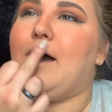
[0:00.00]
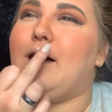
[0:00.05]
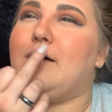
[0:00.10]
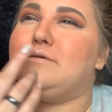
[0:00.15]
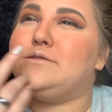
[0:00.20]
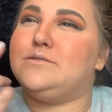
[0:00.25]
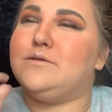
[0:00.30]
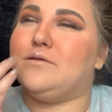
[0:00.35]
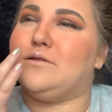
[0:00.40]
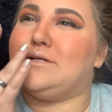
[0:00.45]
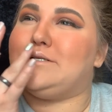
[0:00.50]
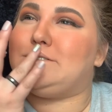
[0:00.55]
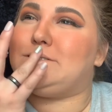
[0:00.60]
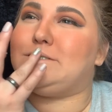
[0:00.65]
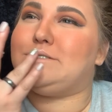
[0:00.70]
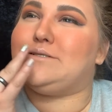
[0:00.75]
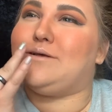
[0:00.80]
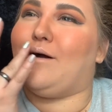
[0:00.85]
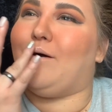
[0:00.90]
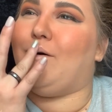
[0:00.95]
So let's
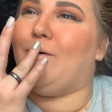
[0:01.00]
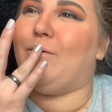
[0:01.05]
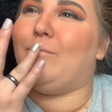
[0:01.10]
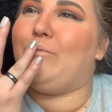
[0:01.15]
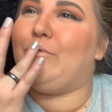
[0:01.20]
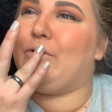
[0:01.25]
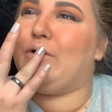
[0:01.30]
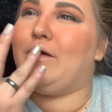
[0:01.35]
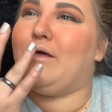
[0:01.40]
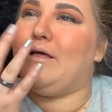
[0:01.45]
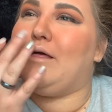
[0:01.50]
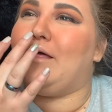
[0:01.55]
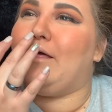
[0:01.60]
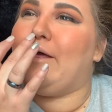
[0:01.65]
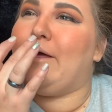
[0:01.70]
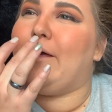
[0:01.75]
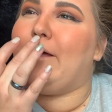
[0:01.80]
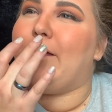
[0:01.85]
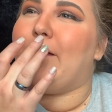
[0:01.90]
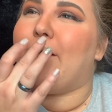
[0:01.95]
just hope
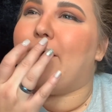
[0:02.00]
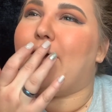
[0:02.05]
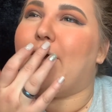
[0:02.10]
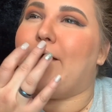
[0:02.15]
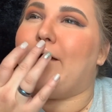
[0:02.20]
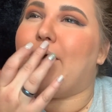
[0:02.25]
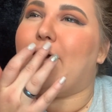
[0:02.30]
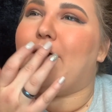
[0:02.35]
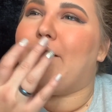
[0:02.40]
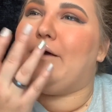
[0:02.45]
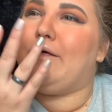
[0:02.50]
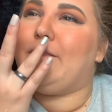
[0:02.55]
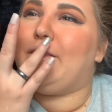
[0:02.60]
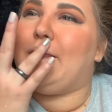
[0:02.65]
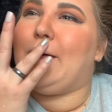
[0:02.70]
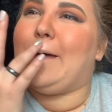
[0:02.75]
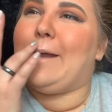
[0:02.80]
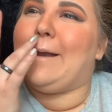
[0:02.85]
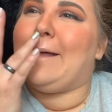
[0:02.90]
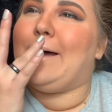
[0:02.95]

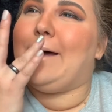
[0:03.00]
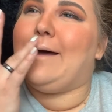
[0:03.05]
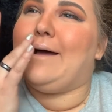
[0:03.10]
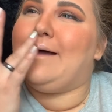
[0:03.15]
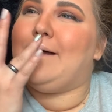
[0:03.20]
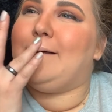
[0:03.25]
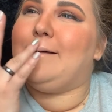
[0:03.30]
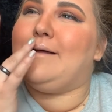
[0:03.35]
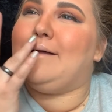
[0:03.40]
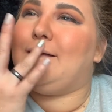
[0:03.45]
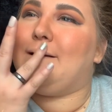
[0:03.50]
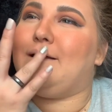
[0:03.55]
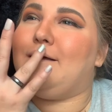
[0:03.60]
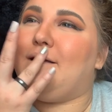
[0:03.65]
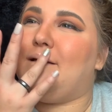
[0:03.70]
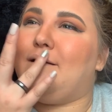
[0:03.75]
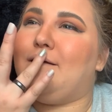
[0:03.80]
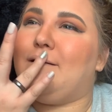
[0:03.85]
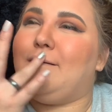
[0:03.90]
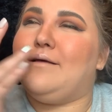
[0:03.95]
that
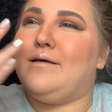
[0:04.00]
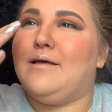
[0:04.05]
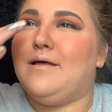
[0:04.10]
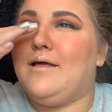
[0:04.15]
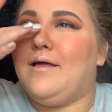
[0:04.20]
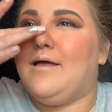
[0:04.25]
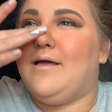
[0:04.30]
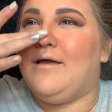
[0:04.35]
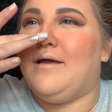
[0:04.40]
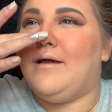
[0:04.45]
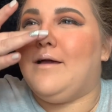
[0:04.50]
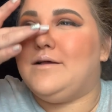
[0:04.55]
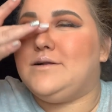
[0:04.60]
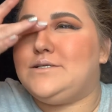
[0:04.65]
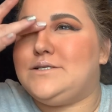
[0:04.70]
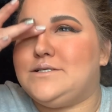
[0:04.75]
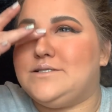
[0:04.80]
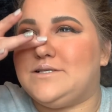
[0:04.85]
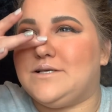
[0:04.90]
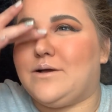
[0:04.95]
it's
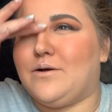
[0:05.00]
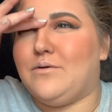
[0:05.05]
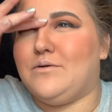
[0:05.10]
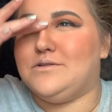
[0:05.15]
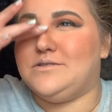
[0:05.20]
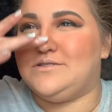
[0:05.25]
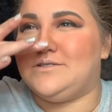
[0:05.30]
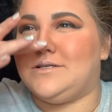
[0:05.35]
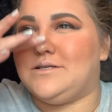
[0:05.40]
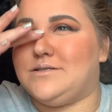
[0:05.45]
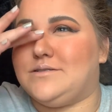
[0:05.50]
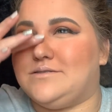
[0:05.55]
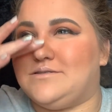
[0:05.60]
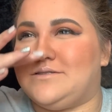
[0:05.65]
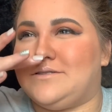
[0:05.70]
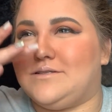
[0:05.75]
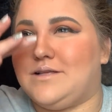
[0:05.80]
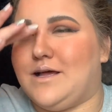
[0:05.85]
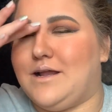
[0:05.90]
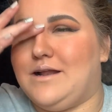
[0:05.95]
just a coincidence
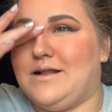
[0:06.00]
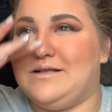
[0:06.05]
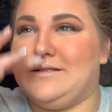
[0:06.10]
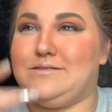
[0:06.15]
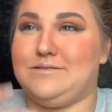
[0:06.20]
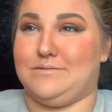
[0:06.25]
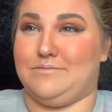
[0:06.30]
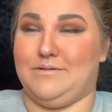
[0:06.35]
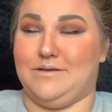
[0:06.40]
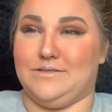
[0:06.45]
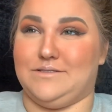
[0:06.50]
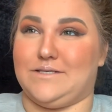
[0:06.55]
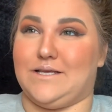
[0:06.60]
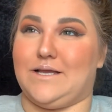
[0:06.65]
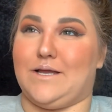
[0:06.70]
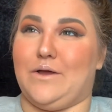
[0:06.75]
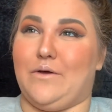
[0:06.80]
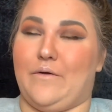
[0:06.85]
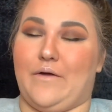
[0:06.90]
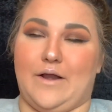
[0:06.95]
that it smells like
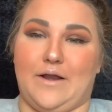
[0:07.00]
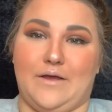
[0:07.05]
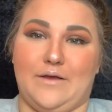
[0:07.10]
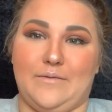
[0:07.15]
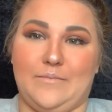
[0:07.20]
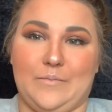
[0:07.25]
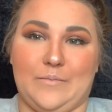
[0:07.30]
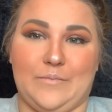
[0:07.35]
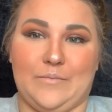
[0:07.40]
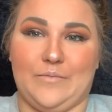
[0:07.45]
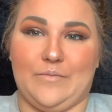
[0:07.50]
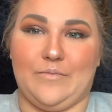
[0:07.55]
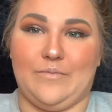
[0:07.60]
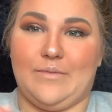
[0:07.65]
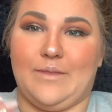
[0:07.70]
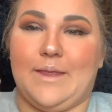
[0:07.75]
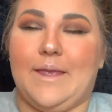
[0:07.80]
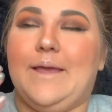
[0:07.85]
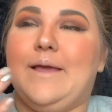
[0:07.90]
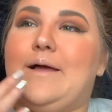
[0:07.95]
coconut.
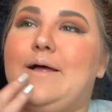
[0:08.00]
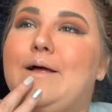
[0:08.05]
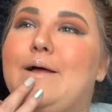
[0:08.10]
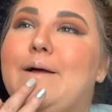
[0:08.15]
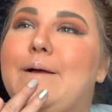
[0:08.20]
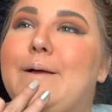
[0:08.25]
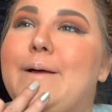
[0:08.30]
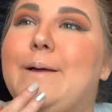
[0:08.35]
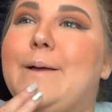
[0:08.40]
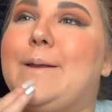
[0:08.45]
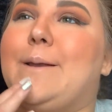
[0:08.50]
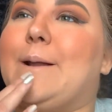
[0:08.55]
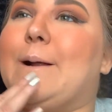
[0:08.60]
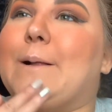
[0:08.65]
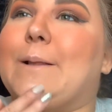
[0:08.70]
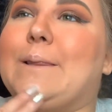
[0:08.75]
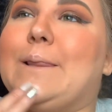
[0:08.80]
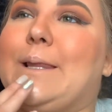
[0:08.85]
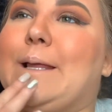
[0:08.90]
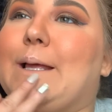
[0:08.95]
I
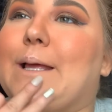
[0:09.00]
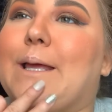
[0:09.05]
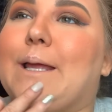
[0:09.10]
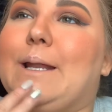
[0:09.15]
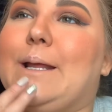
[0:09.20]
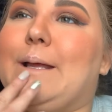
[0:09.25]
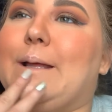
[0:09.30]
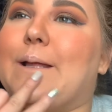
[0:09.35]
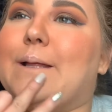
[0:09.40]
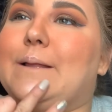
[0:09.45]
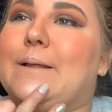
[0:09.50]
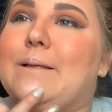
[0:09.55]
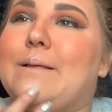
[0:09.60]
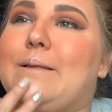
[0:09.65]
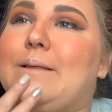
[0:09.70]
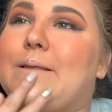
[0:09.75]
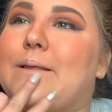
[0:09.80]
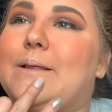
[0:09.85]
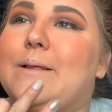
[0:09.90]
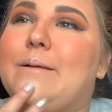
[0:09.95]
don't think it is,
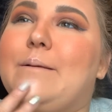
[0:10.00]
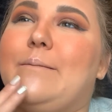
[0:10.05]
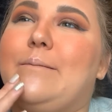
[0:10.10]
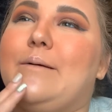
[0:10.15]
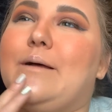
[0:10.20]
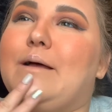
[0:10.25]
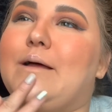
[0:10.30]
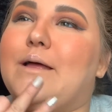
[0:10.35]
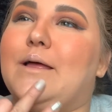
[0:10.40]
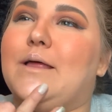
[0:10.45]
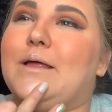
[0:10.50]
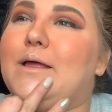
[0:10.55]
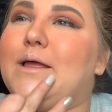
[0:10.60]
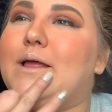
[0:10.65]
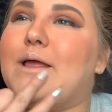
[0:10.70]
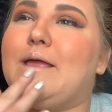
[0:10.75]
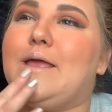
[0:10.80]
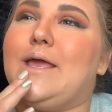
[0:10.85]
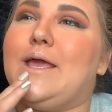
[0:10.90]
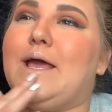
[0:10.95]
but
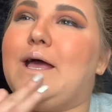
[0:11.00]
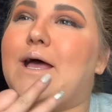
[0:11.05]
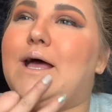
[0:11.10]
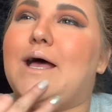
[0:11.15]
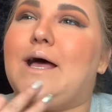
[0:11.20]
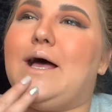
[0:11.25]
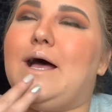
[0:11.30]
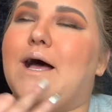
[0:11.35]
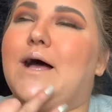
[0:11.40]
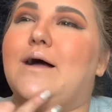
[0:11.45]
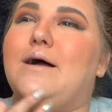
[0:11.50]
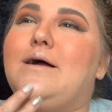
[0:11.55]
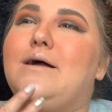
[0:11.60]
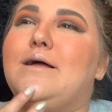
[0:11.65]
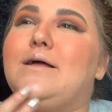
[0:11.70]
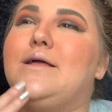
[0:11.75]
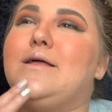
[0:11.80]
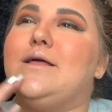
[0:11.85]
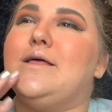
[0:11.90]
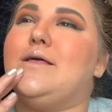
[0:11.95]
yeah.
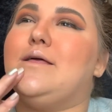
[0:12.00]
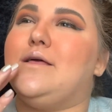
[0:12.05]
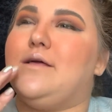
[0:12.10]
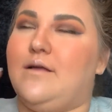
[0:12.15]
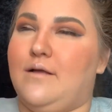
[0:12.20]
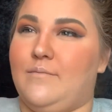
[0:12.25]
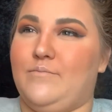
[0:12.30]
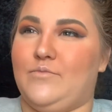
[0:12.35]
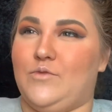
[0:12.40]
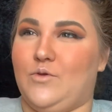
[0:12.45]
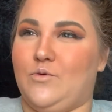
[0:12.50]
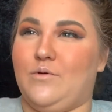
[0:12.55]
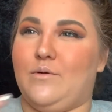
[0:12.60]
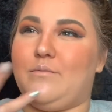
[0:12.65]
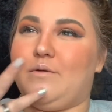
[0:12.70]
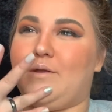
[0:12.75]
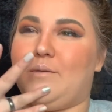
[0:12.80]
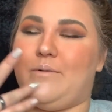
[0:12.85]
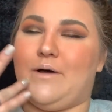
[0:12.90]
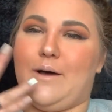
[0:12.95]
And I'm
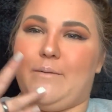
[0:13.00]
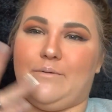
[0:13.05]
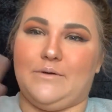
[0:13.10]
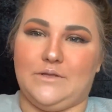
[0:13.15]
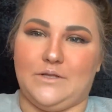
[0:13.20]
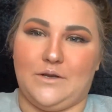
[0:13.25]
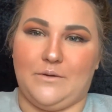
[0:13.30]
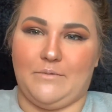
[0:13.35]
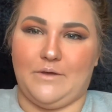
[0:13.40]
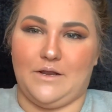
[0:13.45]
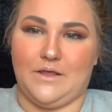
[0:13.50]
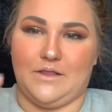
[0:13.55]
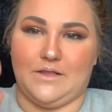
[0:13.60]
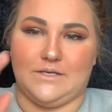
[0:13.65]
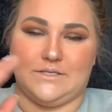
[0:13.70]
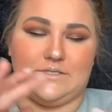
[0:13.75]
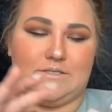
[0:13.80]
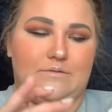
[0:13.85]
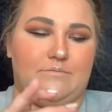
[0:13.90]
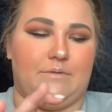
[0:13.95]
gonna pop a little bit of
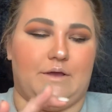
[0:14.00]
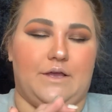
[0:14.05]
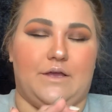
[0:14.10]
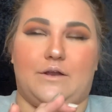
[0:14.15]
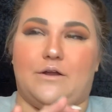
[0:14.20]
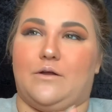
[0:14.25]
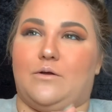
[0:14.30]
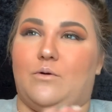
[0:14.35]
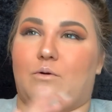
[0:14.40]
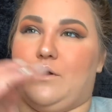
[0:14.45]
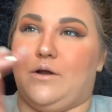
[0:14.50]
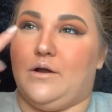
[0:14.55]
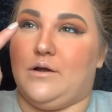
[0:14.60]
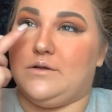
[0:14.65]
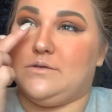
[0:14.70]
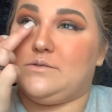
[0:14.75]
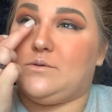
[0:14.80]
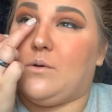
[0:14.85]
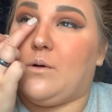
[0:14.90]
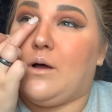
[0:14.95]
this in my inner corner
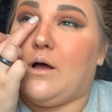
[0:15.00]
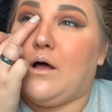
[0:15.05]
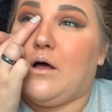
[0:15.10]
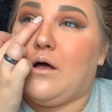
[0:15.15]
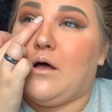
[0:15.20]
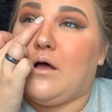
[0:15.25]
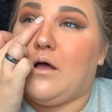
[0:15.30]
as well,